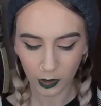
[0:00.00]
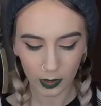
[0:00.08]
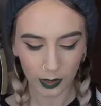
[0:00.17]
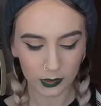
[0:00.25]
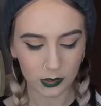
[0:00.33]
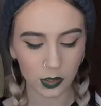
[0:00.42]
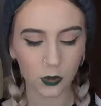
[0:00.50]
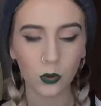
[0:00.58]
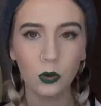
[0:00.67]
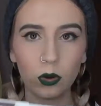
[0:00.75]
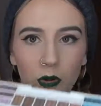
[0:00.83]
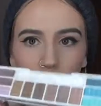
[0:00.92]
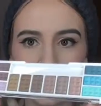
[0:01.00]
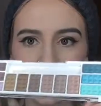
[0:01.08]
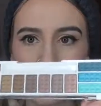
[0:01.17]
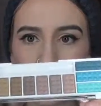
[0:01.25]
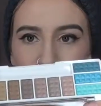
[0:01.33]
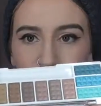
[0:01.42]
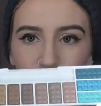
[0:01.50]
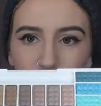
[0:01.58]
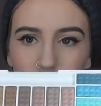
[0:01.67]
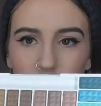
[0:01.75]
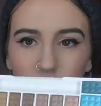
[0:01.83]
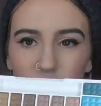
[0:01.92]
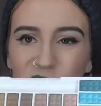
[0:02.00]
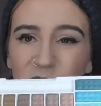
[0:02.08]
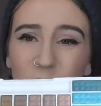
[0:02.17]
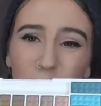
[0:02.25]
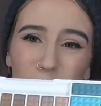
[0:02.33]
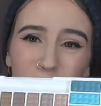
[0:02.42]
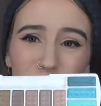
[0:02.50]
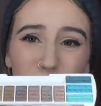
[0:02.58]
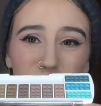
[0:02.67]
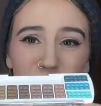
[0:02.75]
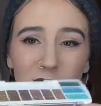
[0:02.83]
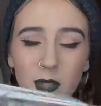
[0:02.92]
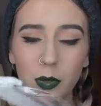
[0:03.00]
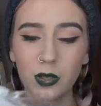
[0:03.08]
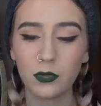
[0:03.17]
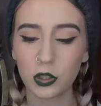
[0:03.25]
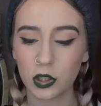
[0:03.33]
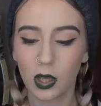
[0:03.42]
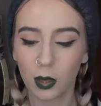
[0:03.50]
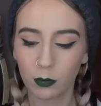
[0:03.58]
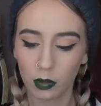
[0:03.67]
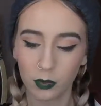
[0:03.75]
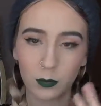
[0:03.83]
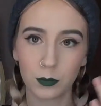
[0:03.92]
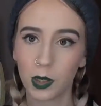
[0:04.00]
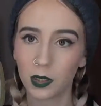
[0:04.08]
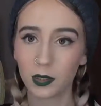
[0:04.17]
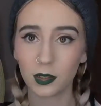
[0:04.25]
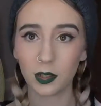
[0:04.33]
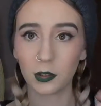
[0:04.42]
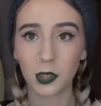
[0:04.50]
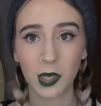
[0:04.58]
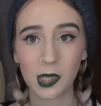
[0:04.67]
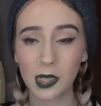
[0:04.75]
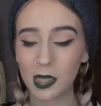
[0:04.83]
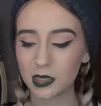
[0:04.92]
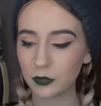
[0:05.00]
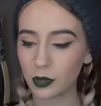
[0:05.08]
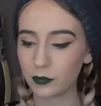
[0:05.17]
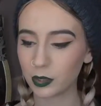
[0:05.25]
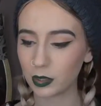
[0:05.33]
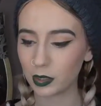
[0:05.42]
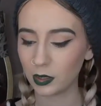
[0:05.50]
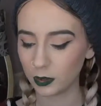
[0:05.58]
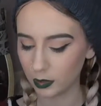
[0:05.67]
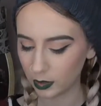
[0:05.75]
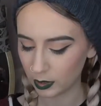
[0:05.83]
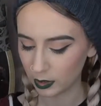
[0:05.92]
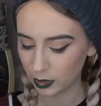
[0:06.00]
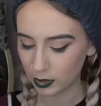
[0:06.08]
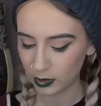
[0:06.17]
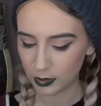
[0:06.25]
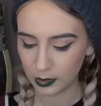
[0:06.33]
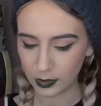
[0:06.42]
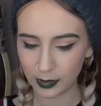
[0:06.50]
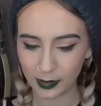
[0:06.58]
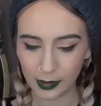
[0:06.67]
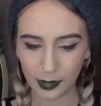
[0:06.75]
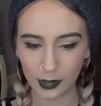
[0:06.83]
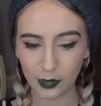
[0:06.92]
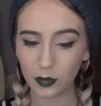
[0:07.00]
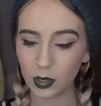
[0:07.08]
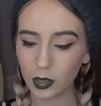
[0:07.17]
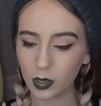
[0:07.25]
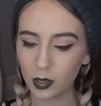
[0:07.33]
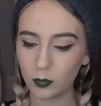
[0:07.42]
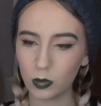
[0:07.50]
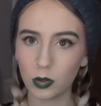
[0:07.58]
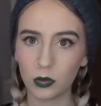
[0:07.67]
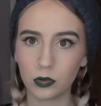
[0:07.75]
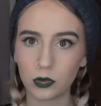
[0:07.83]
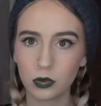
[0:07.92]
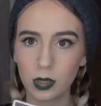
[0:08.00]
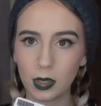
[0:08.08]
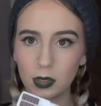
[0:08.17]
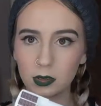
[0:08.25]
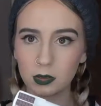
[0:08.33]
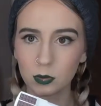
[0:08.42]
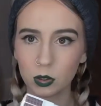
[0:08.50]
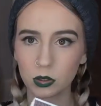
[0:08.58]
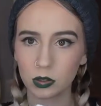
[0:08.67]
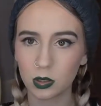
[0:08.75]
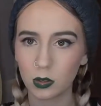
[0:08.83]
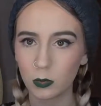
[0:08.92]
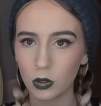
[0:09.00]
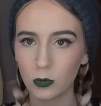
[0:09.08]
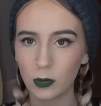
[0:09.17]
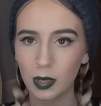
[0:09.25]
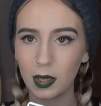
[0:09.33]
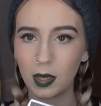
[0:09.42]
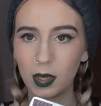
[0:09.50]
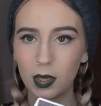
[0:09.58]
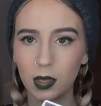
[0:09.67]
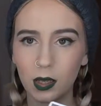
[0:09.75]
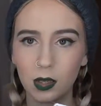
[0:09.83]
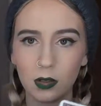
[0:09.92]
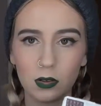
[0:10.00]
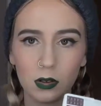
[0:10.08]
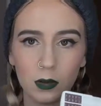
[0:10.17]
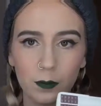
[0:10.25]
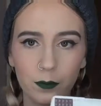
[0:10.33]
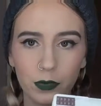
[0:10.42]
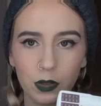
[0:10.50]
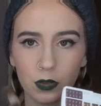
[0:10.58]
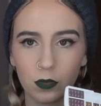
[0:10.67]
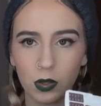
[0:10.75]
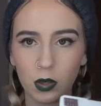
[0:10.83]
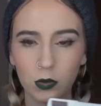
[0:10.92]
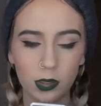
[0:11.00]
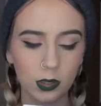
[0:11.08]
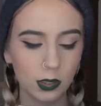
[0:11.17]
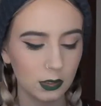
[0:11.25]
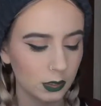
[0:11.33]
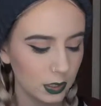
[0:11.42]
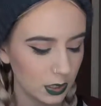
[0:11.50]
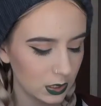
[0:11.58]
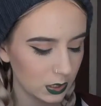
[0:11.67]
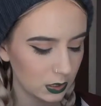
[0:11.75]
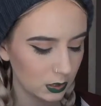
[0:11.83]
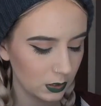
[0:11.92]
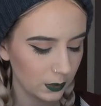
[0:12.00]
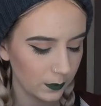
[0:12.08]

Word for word: Okay, so all of these eyeshadows are shimmers, which is a bit of a shame, but you know, you can't ask for everything. And I'm going to try and swatch them on my hand. So if I hold it like this.